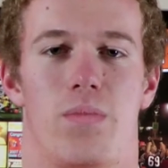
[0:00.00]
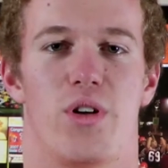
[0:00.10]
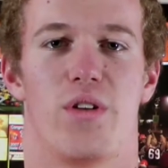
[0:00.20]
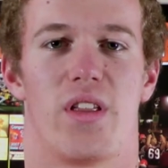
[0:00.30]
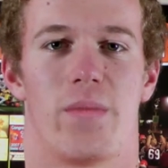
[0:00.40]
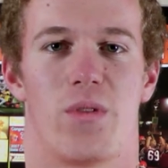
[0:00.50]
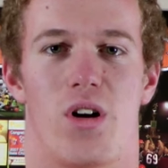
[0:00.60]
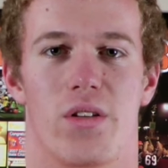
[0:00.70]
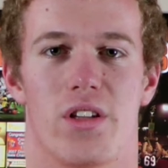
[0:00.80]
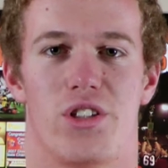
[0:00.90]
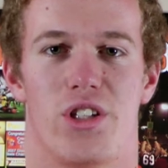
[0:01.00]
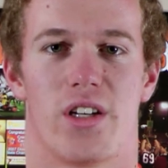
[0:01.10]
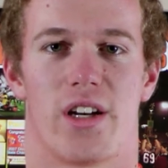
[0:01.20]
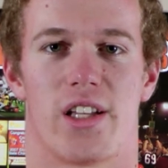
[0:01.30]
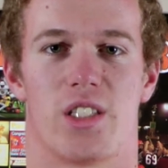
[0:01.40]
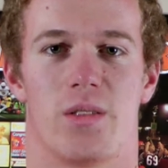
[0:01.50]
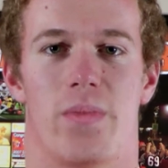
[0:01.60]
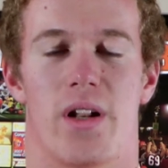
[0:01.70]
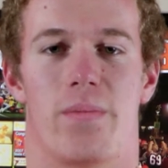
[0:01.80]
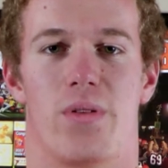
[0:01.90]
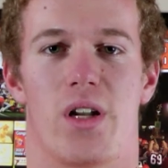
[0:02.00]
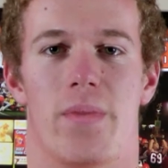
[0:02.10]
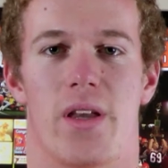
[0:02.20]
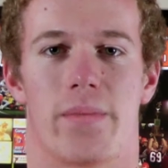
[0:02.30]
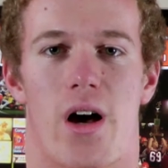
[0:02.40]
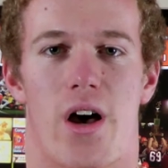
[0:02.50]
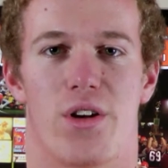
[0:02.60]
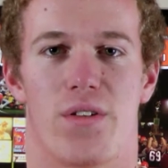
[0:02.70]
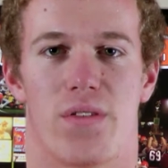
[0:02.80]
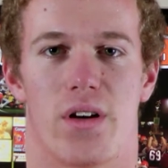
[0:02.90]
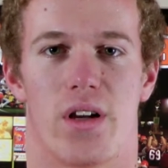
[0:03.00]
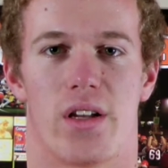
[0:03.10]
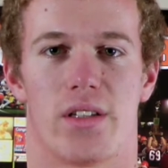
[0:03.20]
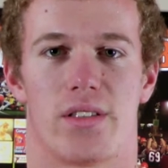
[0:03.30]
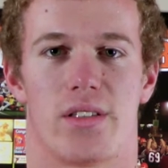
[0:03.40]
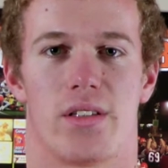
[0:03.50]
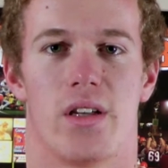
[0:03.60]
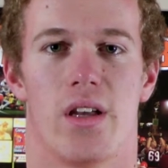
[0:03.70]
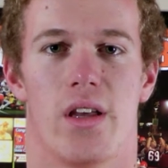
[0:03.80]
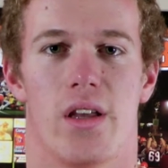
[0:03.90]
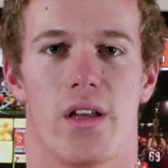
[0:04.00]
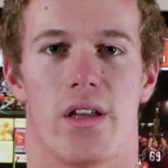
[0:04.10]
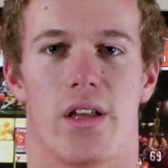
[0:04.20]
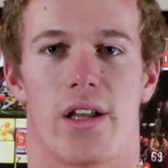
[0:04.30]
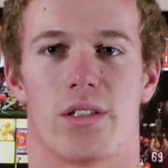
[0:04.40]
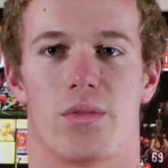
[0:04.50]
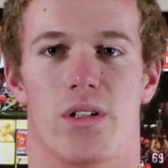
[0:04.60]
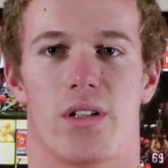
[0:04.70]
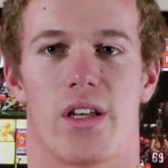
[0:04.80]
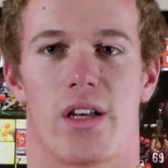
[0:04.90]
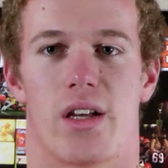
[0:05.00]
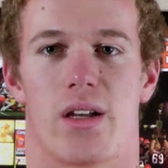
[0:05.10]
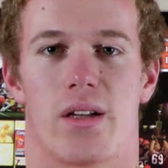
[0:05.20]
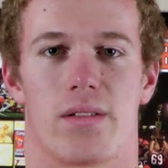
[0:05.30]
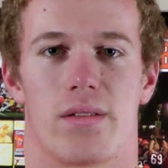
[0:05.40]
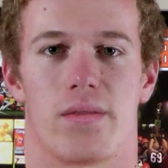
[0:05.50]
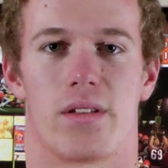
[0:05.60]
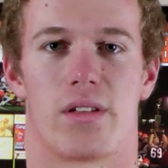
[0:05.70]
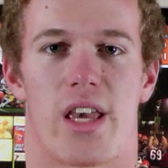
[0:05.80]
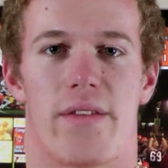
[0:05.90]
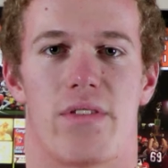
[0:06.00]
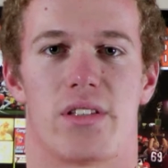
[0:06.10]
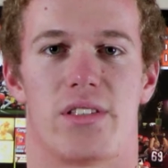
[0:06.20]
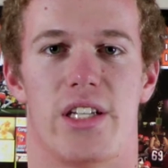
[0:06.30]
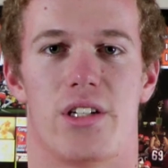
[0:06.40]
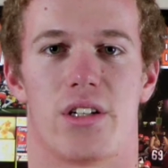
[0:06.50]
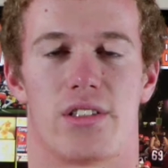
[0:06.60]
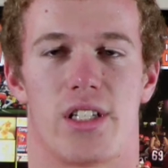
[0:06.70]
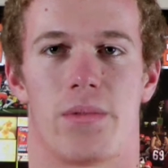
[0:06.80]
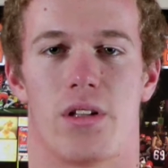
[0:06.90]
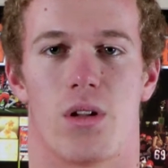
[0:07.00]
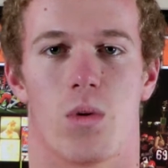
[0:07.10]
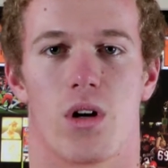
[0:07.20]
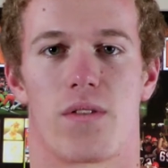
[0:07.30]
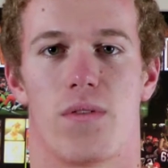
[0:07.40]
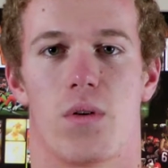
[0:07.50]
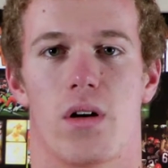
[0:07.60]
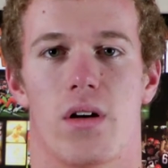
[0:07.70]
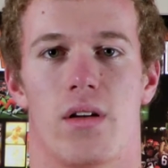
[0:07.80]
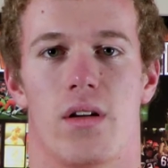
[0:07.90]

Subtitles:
Prove them wrong this year has been a pretty big motto for us. It has really gave us seniors something to work for.